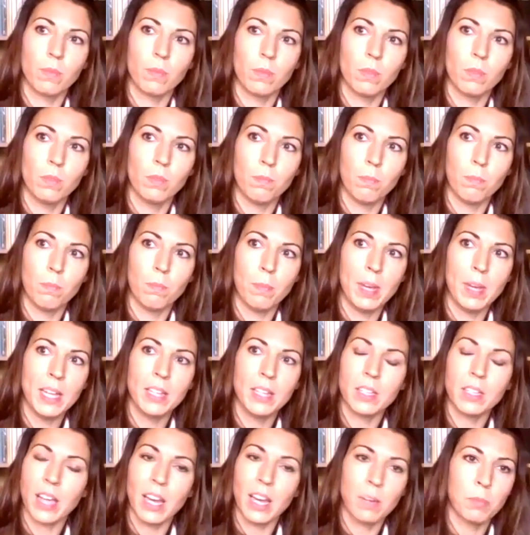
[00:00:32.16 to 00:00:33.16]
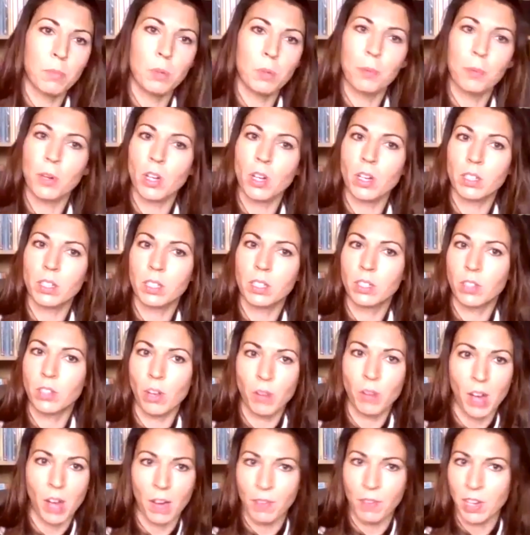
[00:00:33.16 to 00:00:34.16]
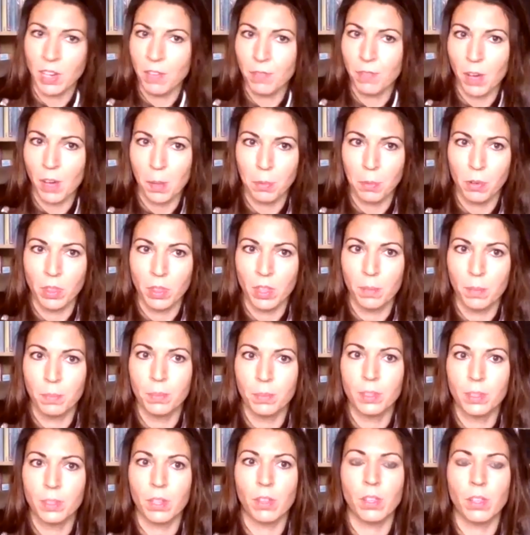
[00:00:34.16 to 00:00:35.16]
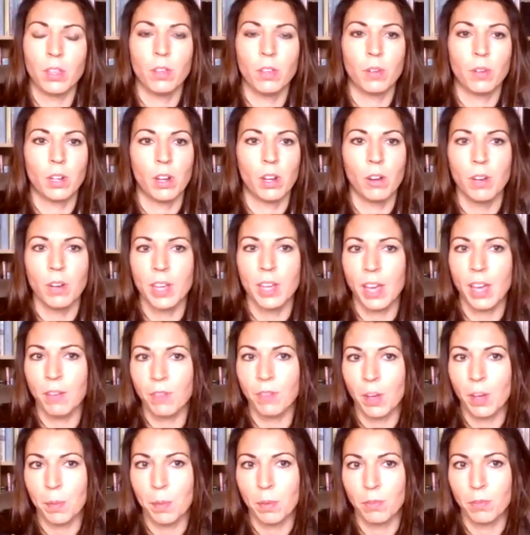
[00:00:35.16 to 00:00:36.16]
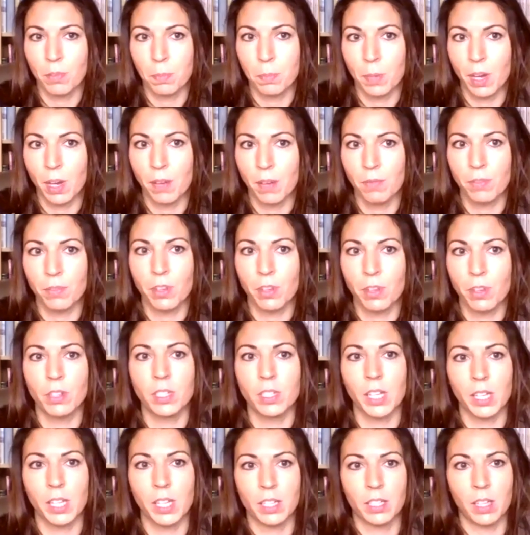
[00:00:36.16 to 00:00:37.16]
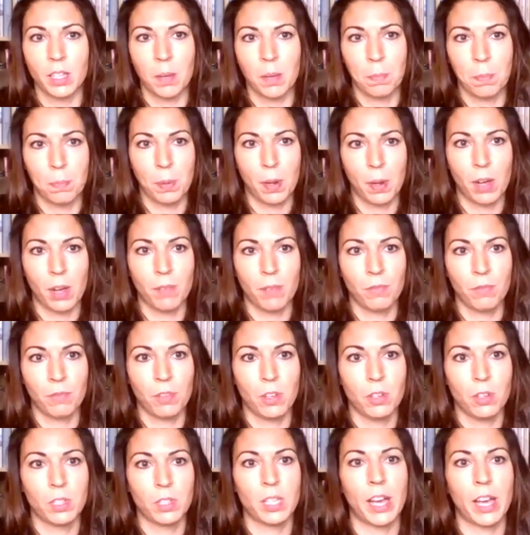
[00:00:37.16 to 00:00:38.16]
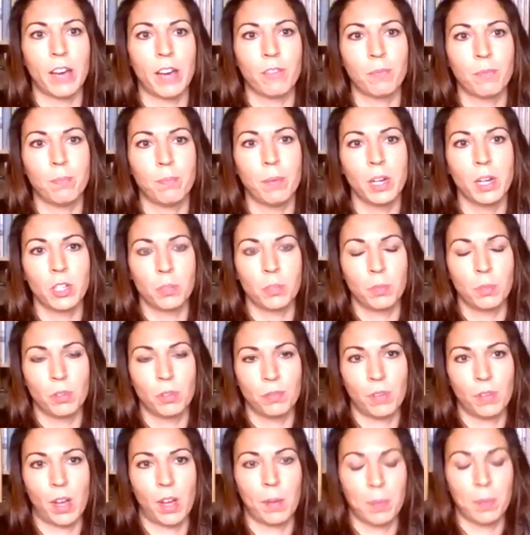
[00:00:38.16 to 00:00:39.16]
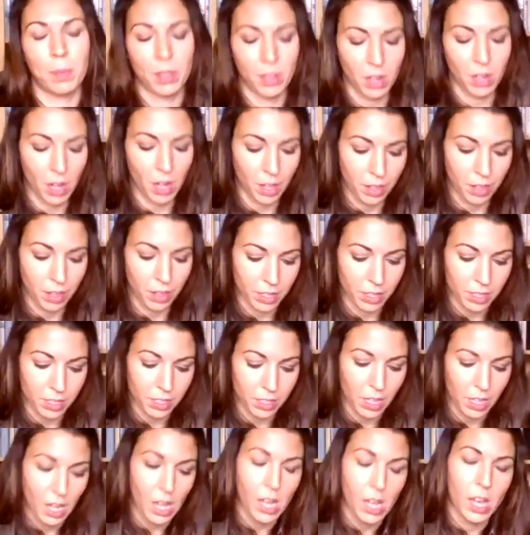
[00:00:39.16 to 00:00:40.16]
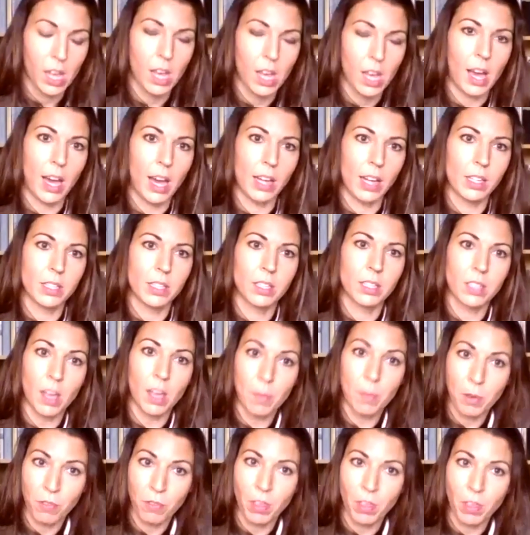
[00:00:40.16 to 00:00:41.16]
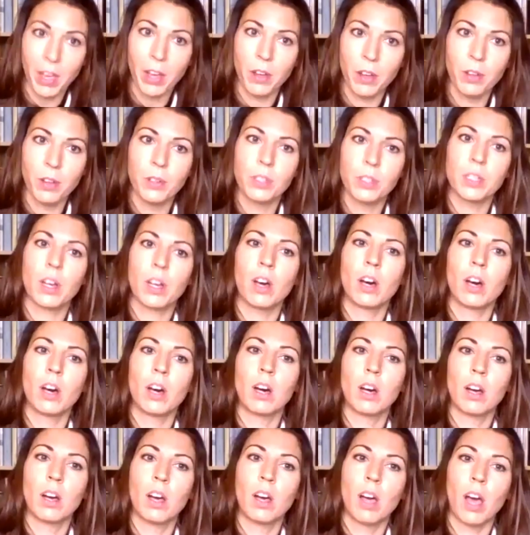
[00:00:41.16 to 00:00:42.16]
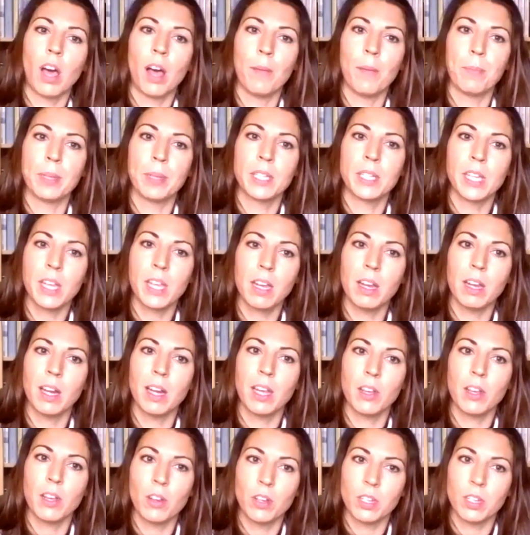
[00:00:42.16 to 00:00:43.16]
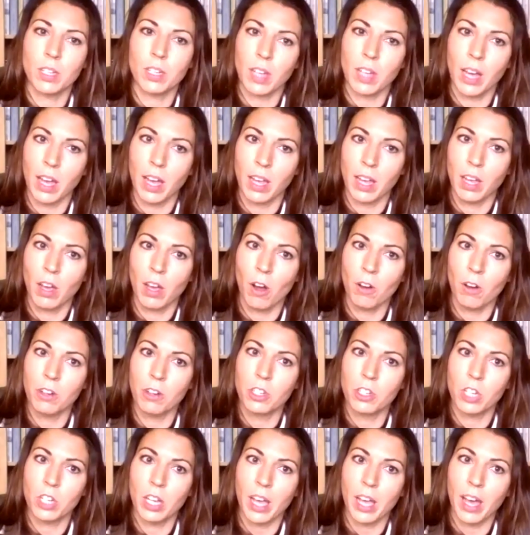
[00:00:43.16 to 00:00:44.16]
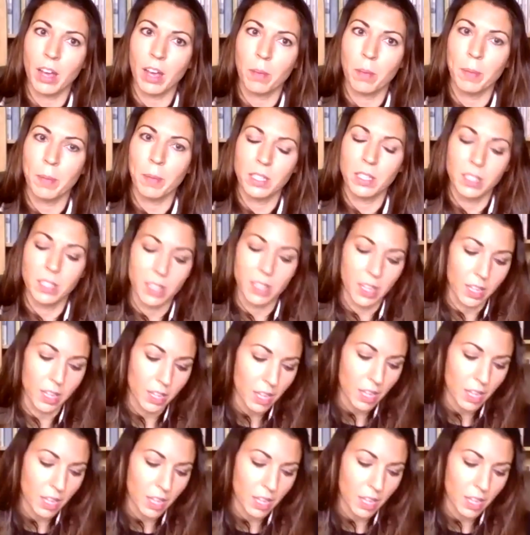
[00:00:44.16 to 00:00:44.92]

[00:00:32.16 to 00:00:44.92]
Meat, animal products don't have any fiber in them, so that you can only get fiber from plant foods, and some plant foods have much more fiber than others. And some of those are particularly good at encouraging akkermansia.